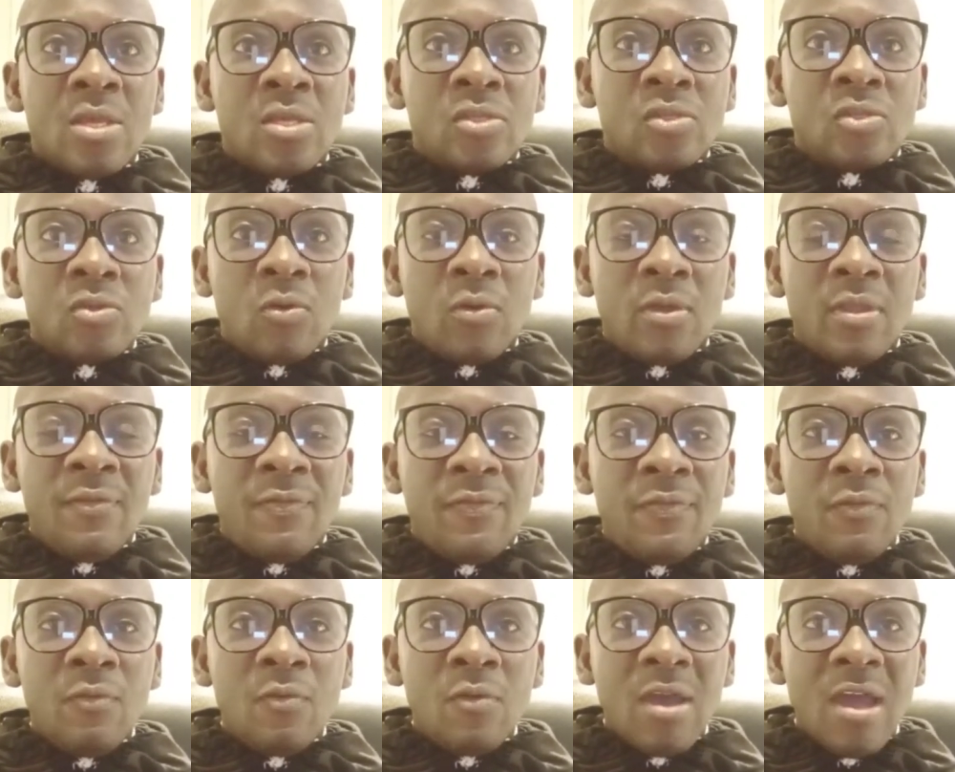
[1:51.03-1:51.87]
So
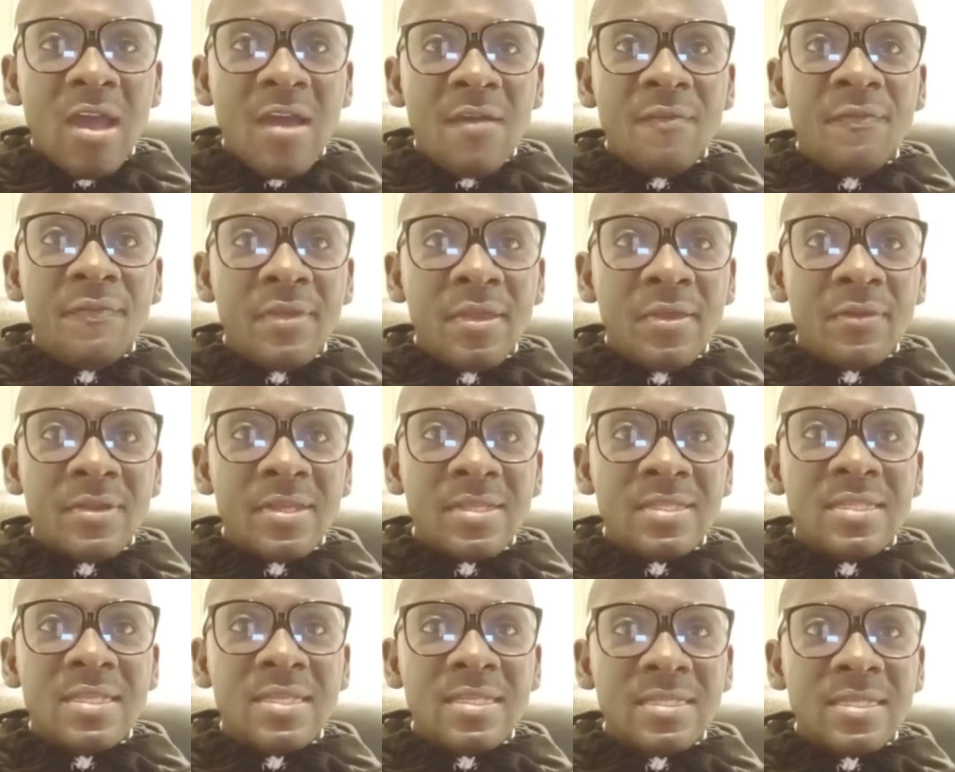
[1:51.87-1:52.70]
if you have a
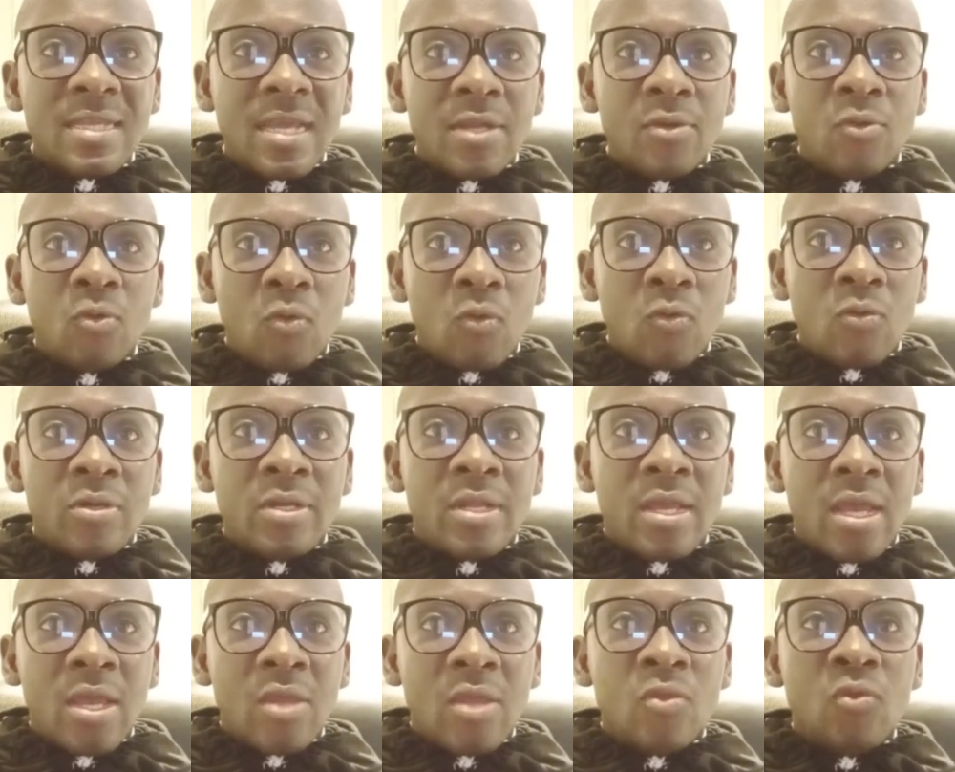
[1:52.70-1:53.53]
residence card
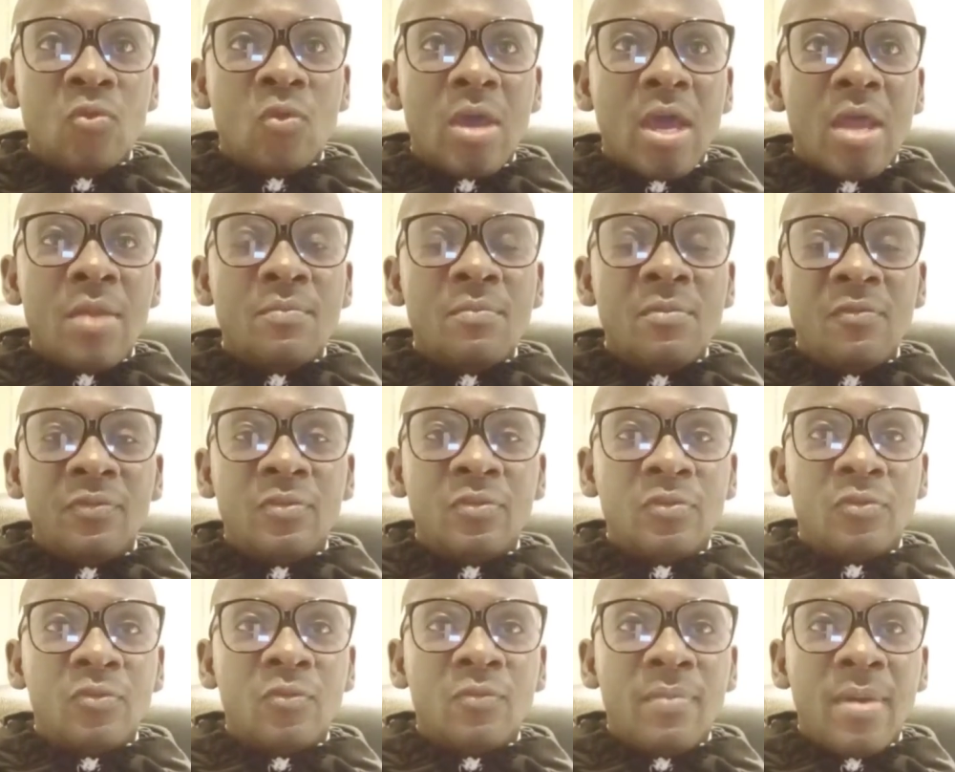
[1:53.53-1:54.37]
holder, you can
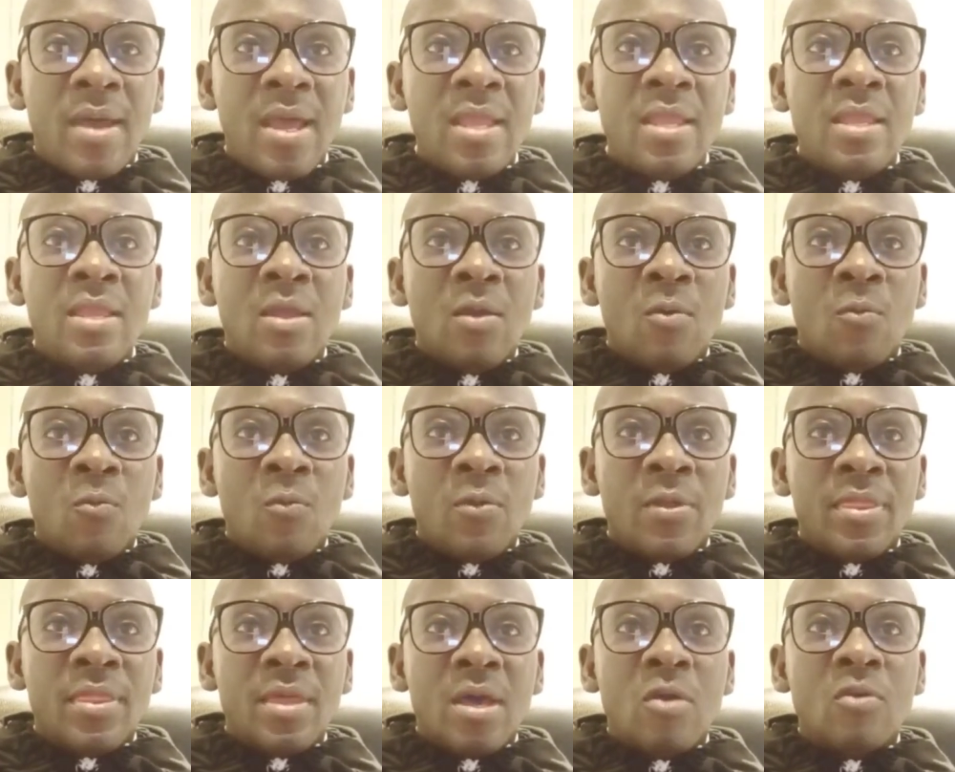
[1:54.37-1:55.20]
move to Dubai
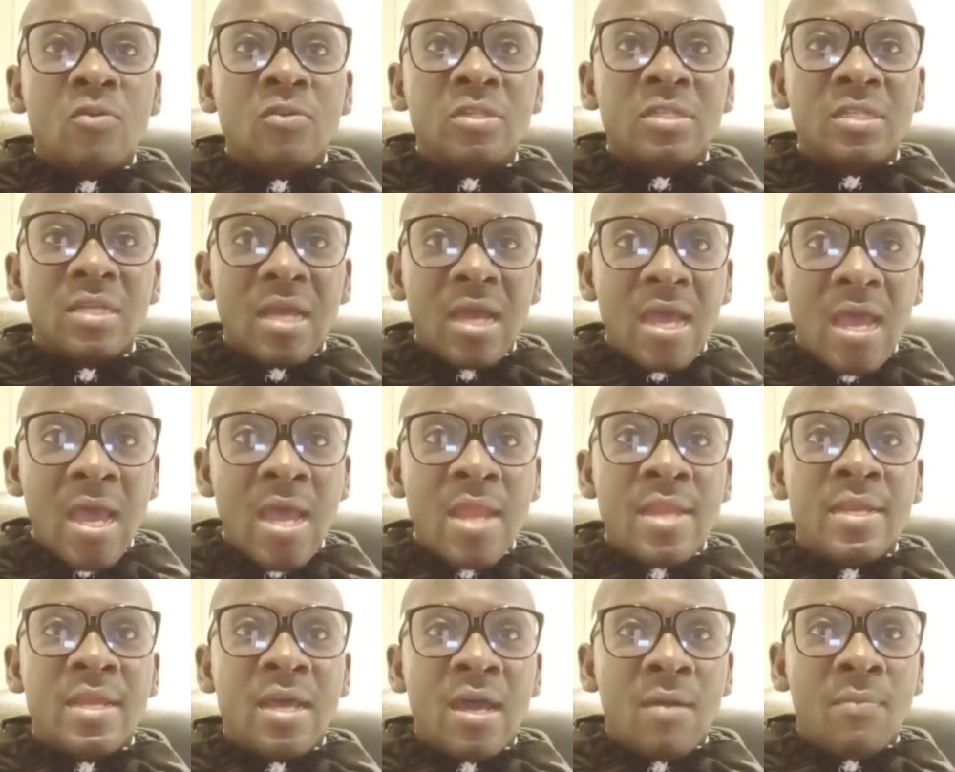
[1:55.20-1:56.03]
without
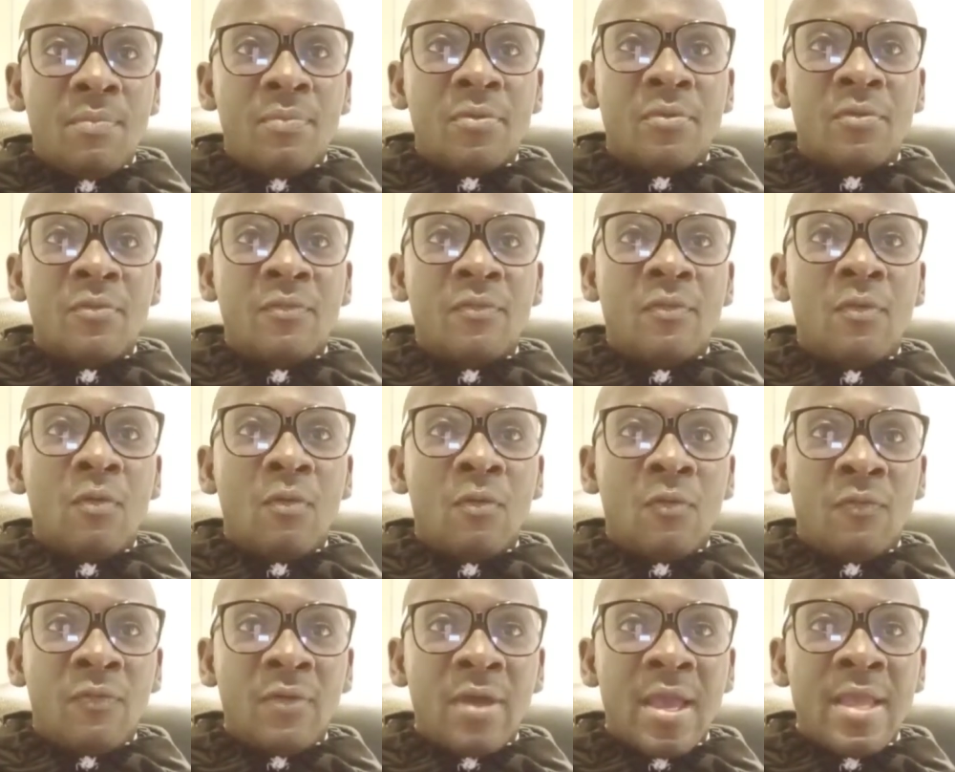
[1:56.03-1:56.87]
an approval
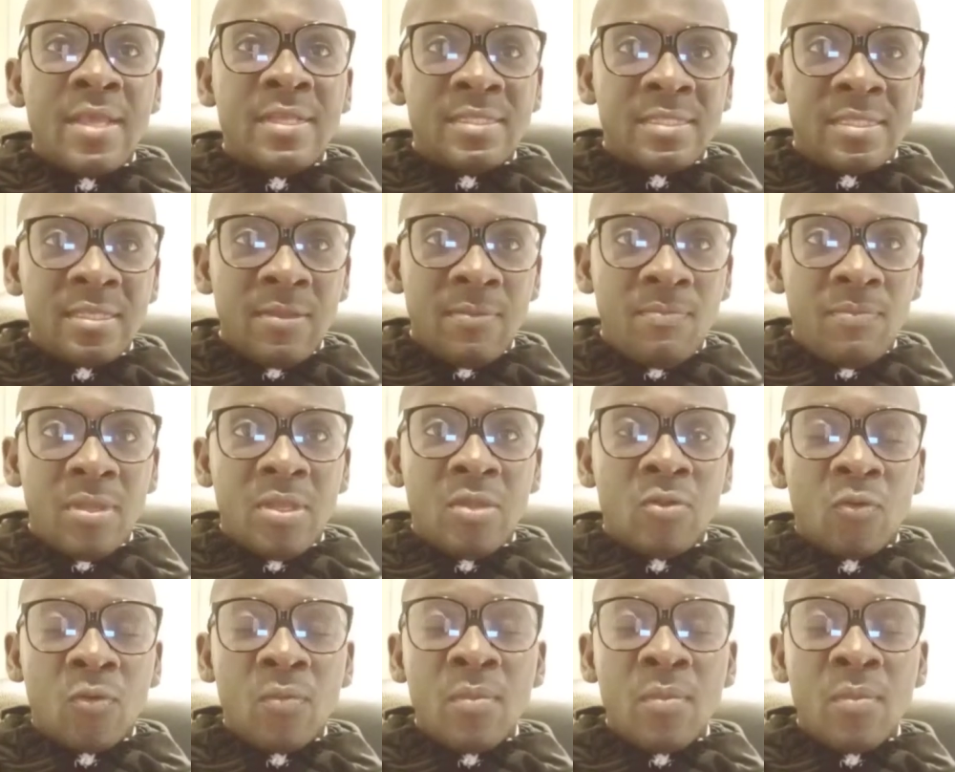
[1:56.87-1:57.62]
of ICP.